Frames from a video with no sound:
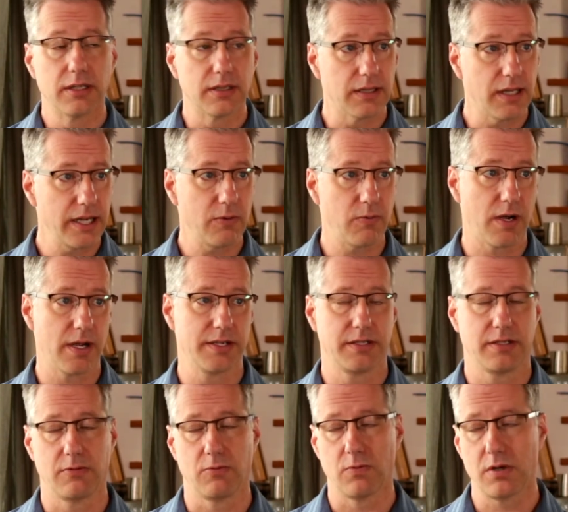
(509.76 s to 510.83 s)
Likewise,
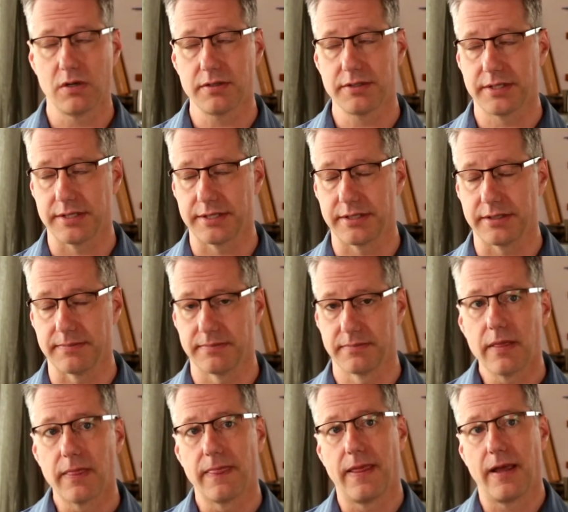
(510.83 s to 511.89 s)
in a wall system,
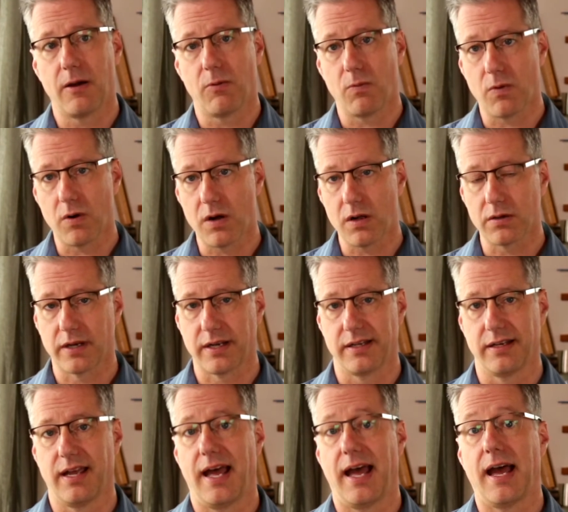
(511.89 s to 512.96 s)
that wall
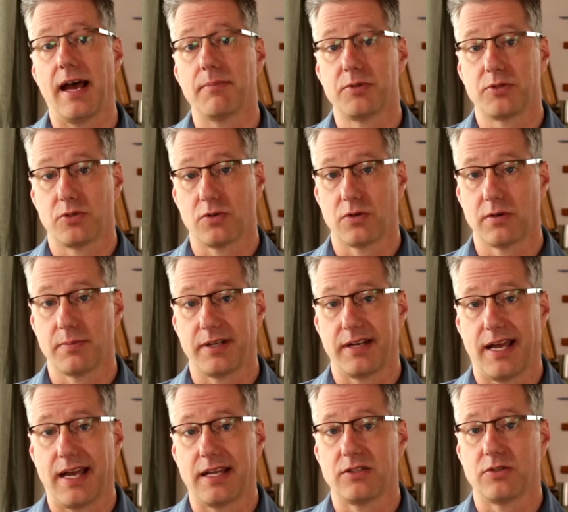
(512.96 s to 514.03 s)
can absorb and
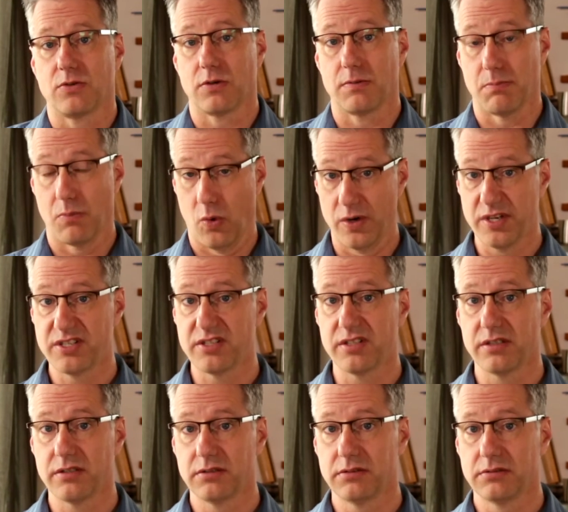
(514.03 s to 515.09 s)
adsorb
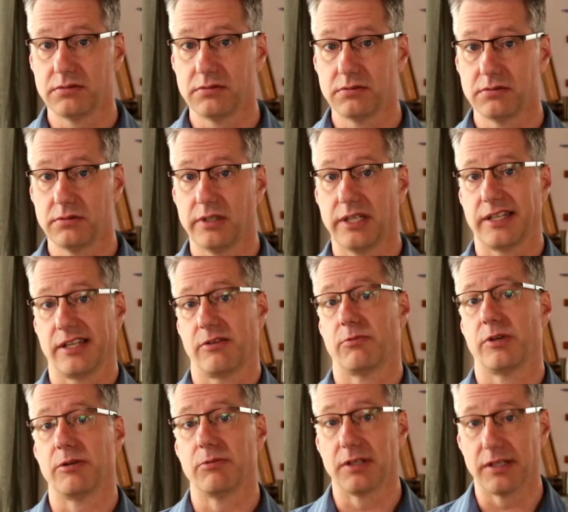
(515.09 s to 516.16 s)
moisture and then
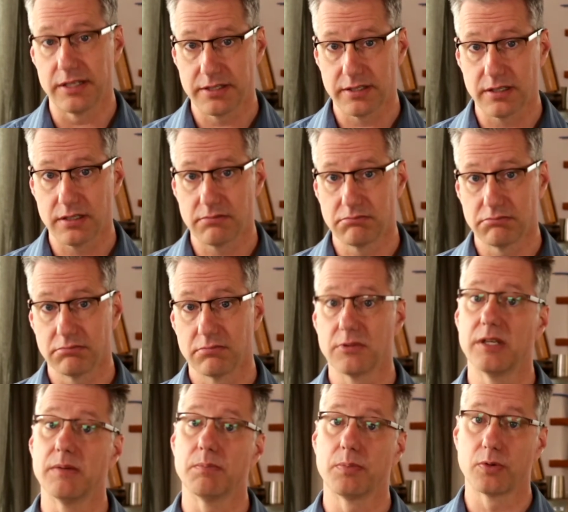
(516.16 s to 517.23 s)
re-release it,
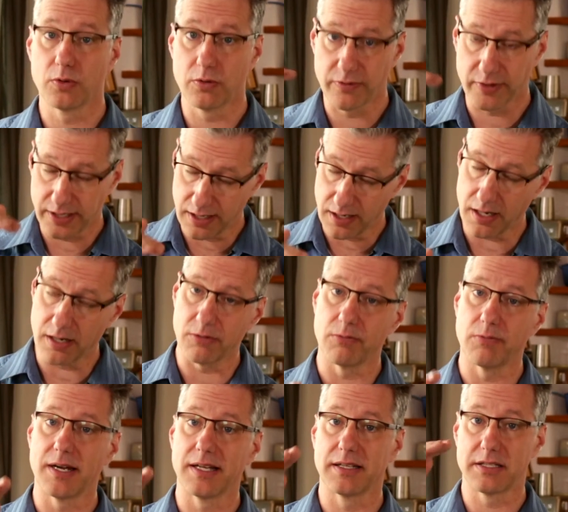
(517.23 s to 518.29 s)
improving our
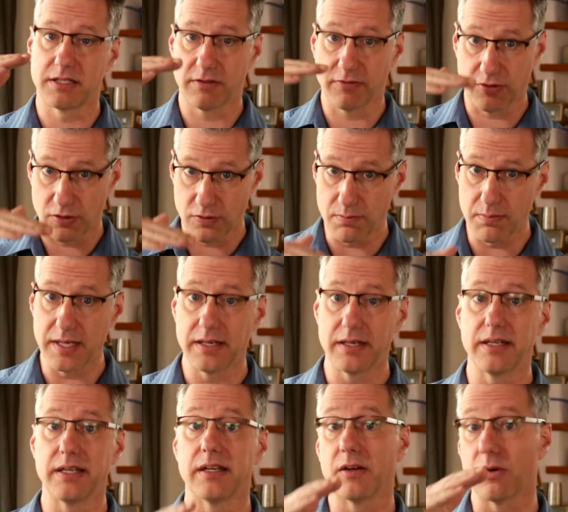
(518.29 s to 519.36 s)
relative
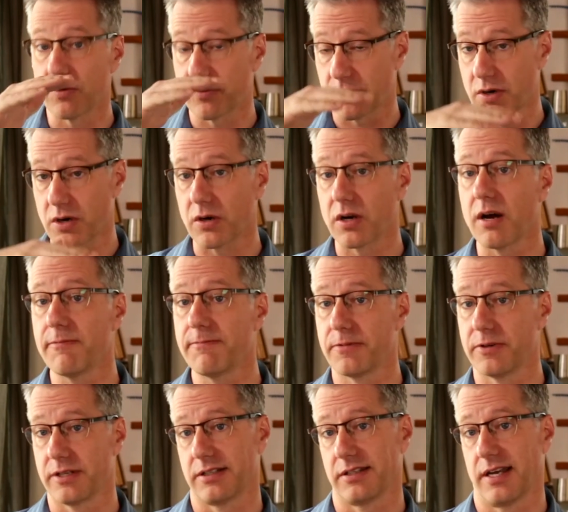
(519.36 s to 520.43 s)
humidity and overall
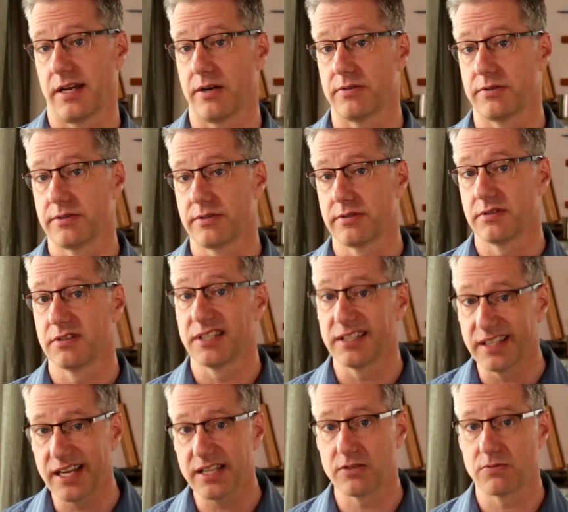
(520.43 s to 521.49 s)
comfort in the house.
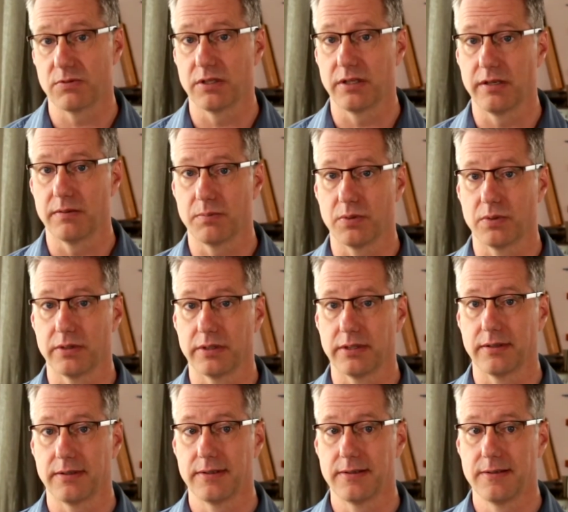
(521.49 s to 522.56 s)
And that's really important.